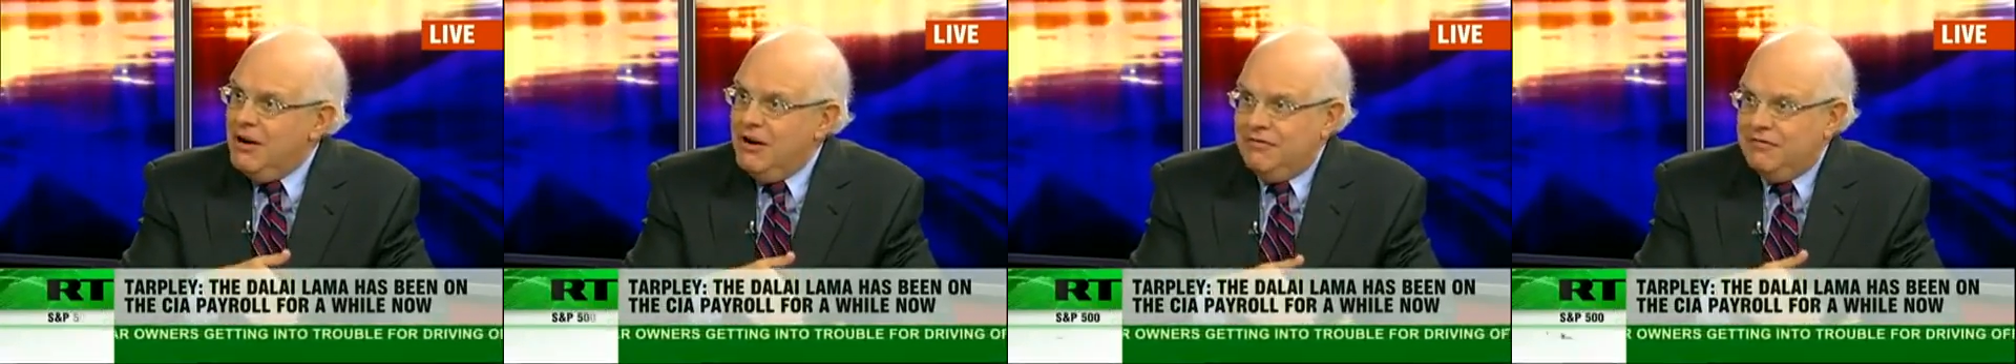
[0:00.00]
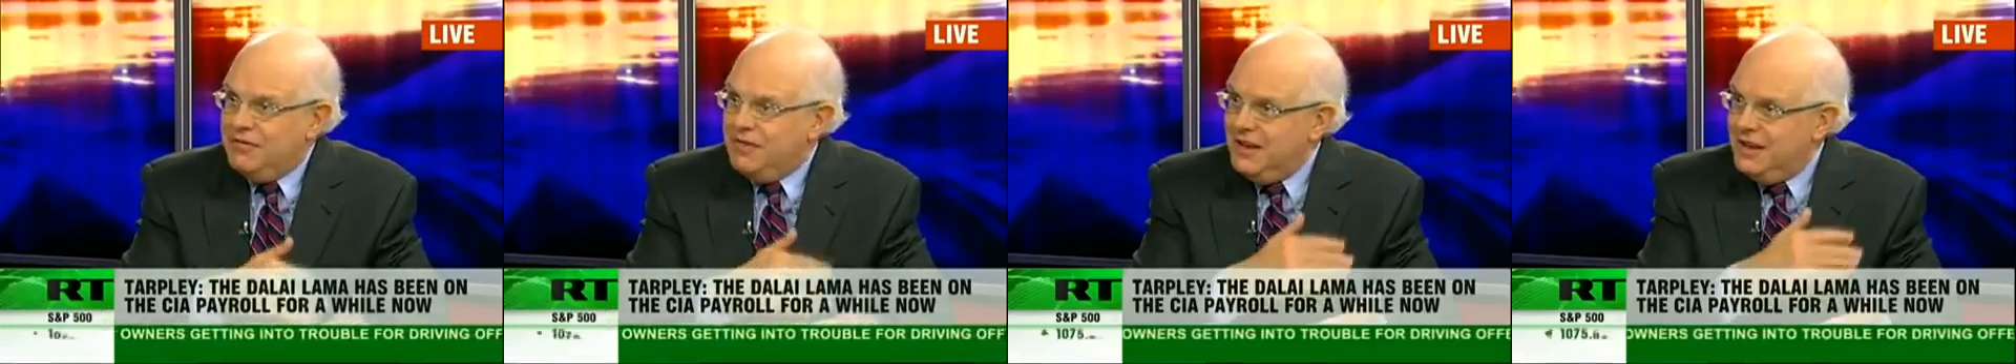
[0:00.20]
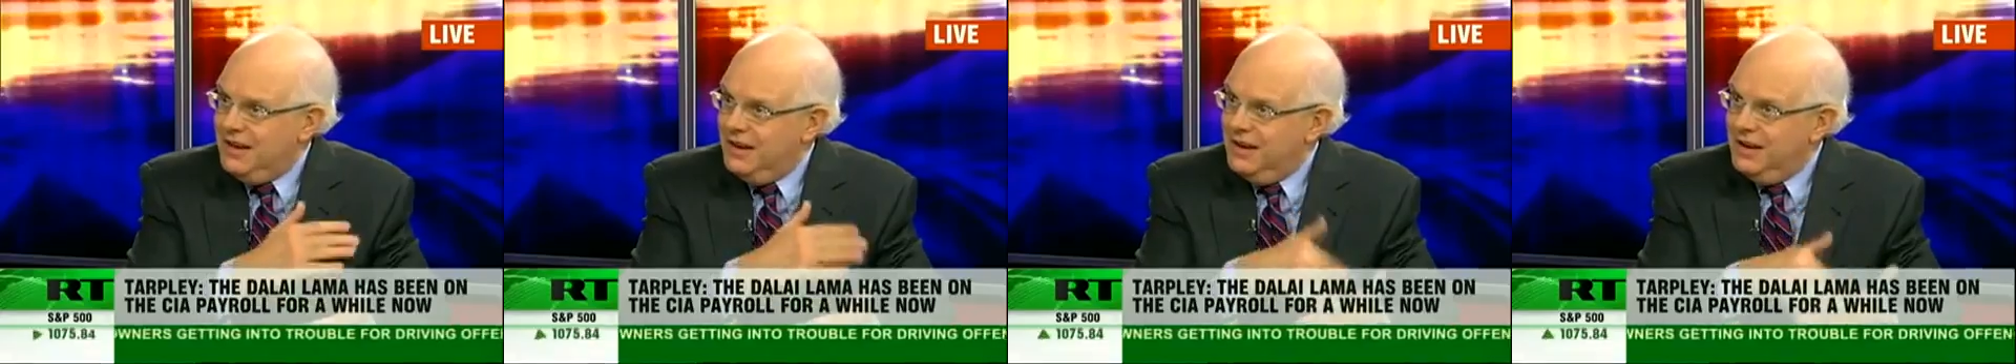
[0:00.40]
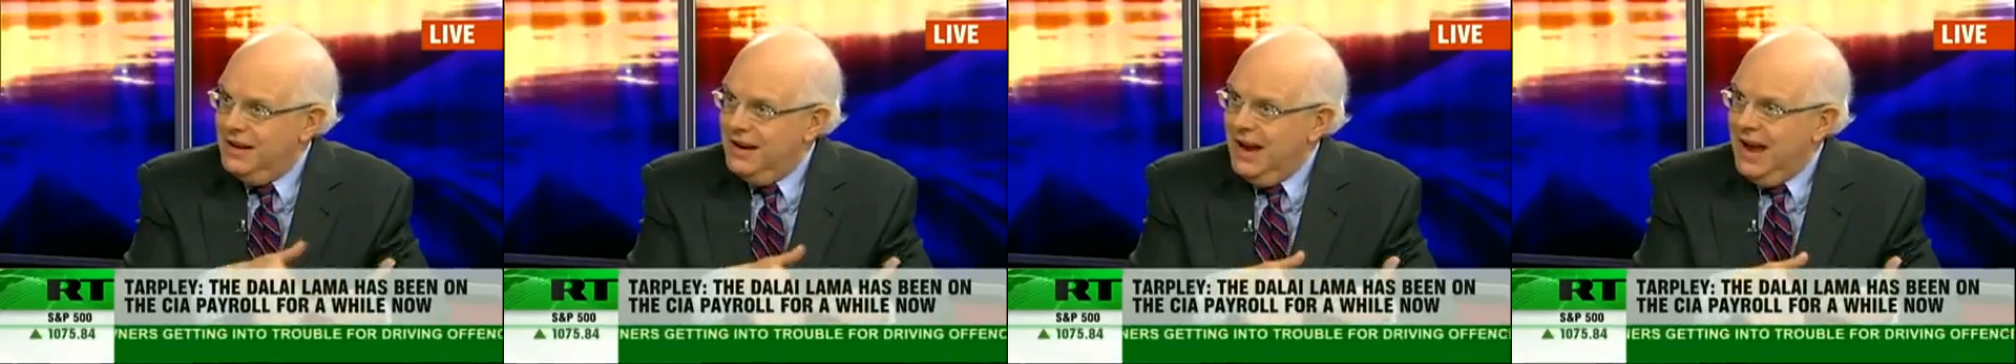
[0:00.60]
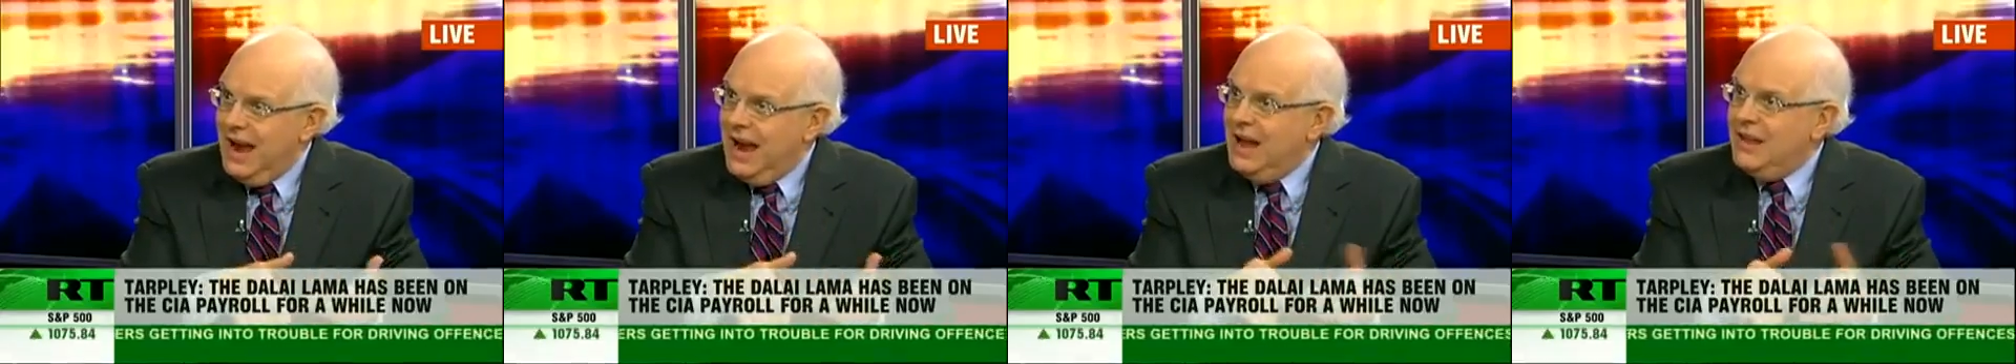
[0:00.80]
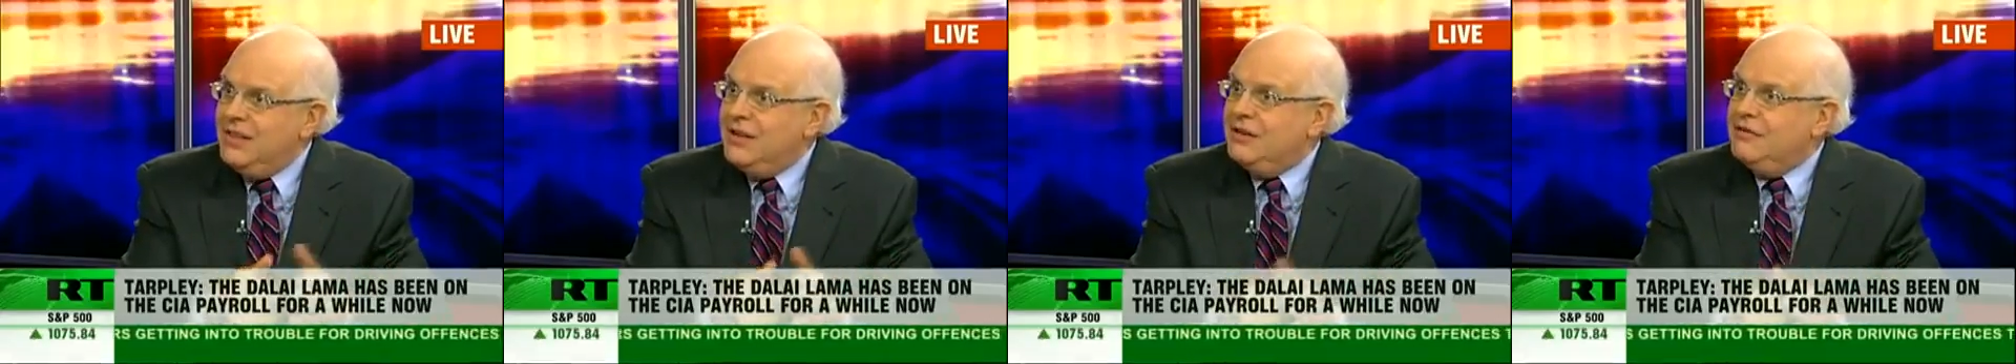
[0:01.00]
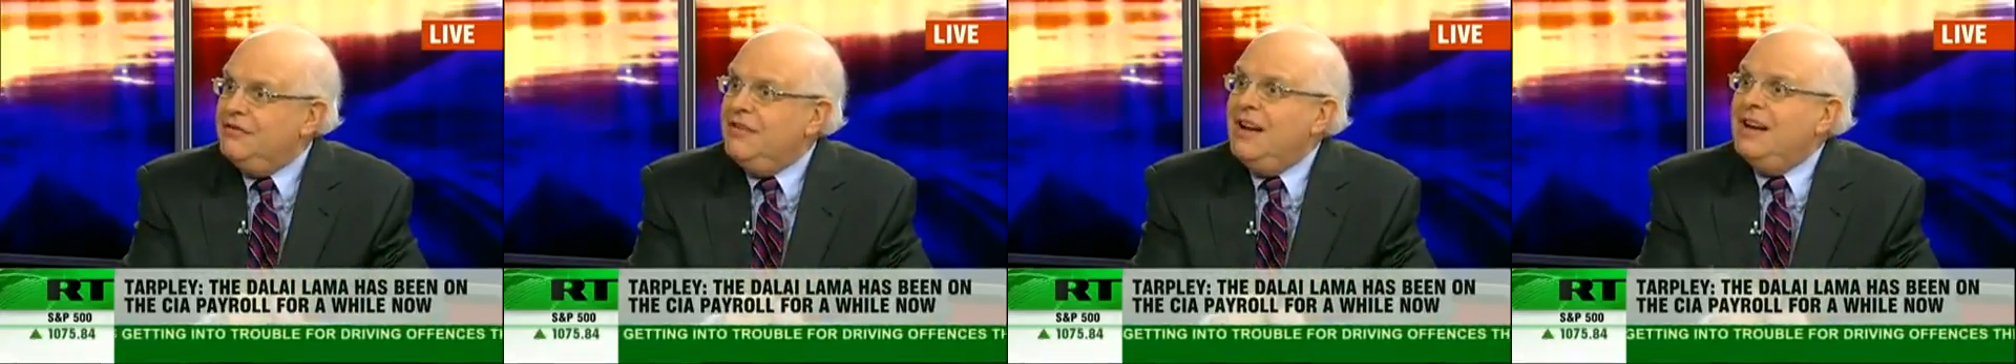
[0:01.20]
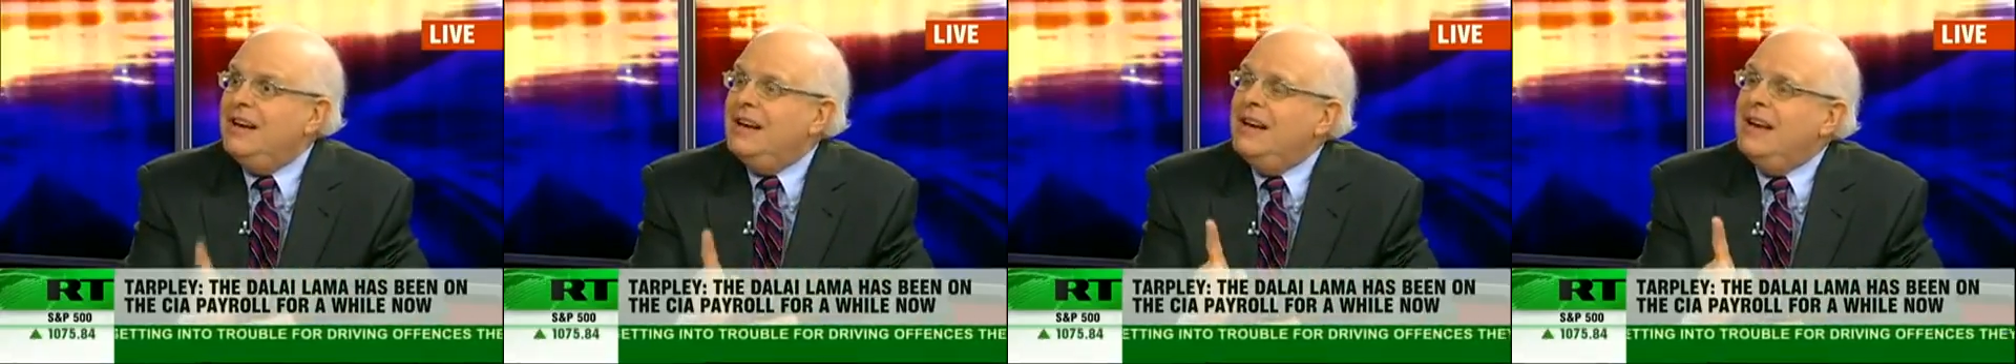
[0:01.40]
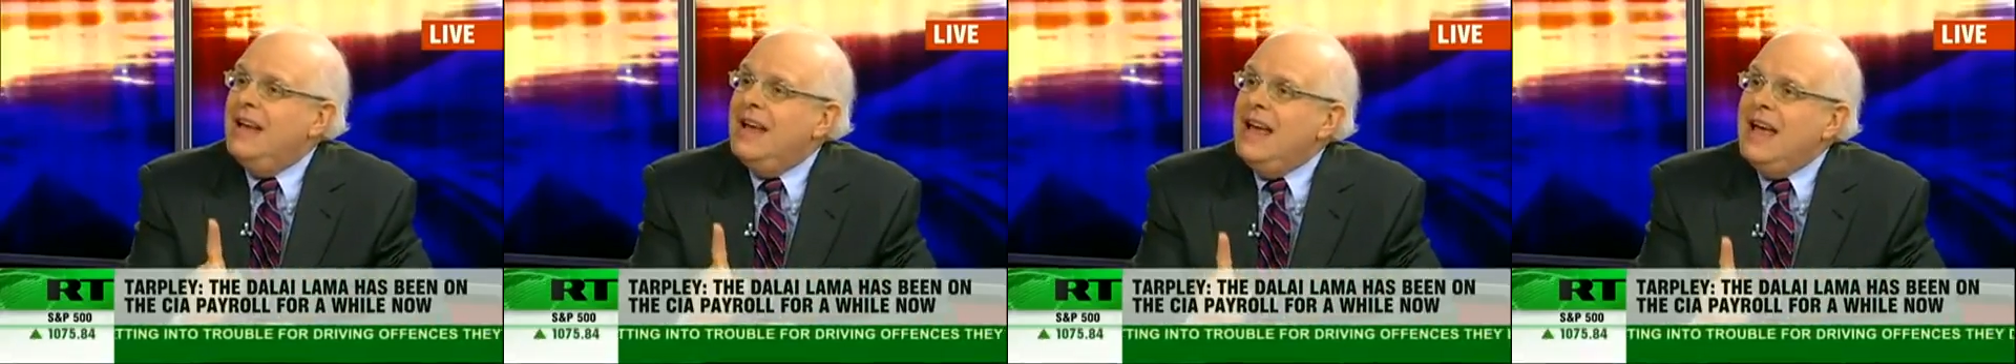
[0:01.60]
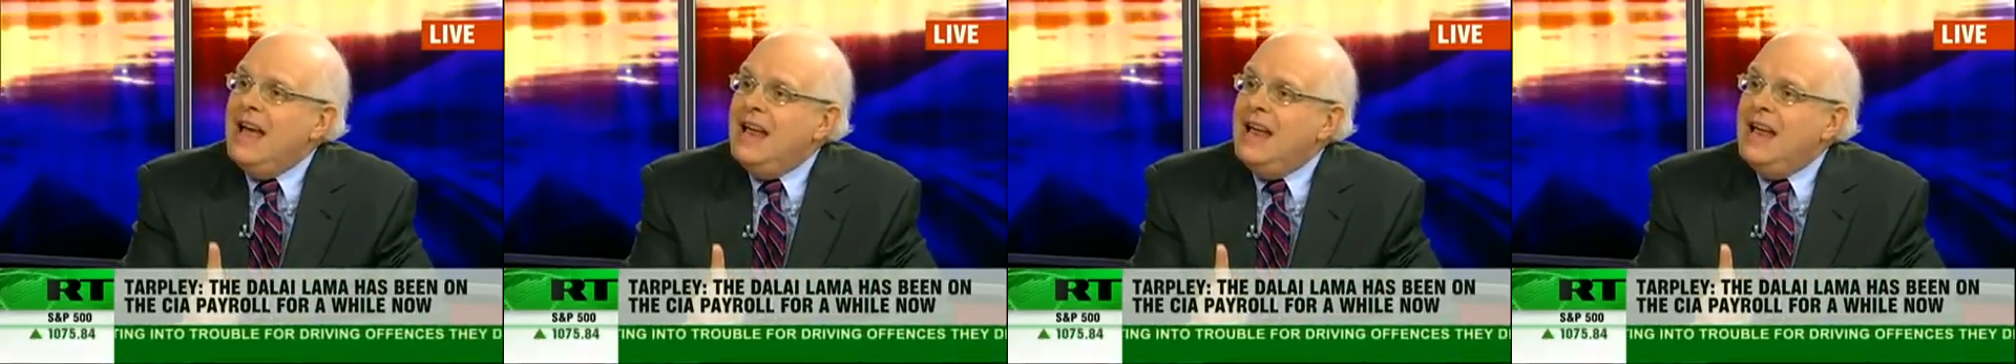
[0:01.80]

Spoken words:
off the hand that offended.